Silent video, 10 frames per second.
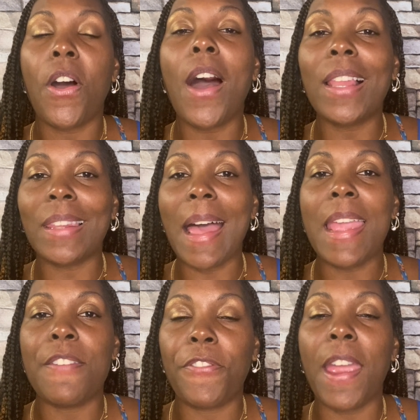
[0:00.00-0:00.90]
are
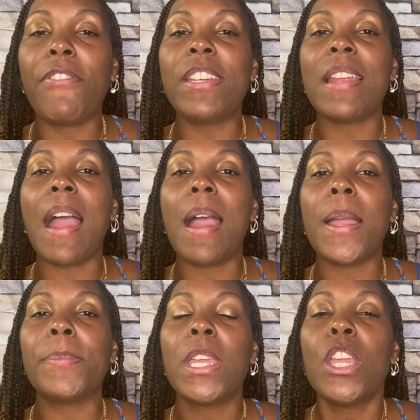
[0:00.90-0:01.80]
life. Every
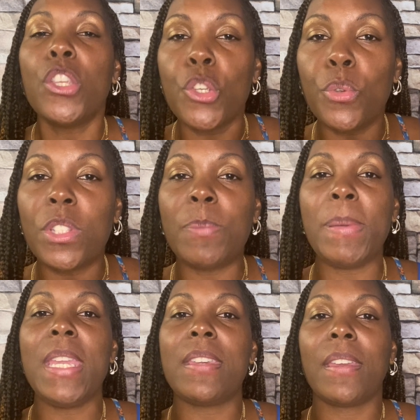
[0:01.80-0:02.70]
time you
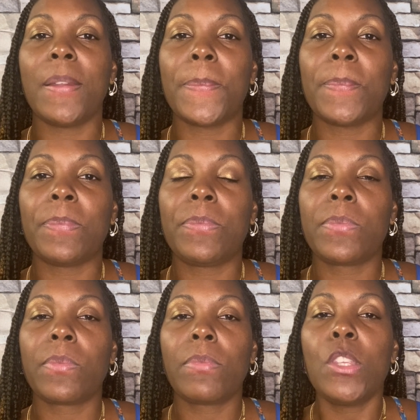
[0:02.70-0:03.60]
speak,
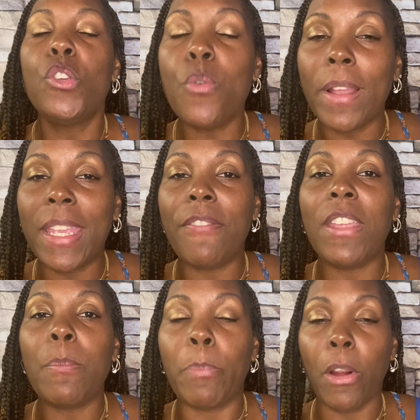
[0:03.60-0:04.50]
you are
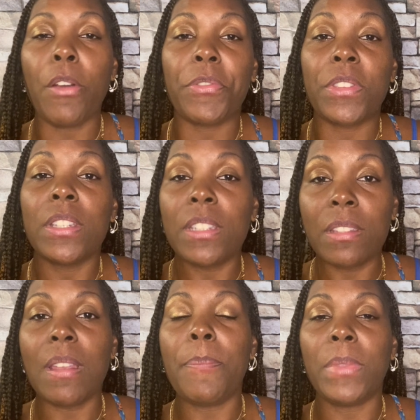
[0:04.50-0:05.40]
giving birth to
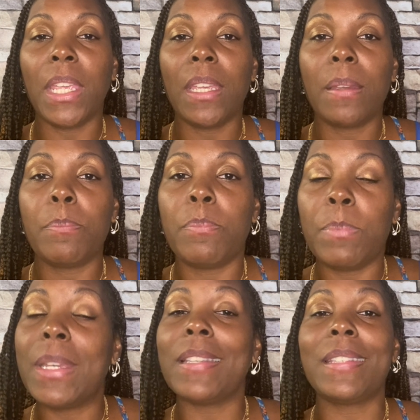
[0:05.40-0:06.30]
something.
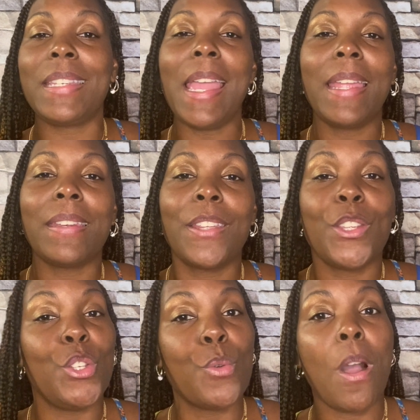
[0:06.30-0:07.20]
Because again,
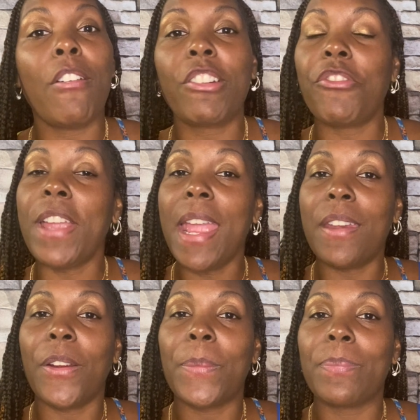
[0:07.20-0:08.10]
you are a creator.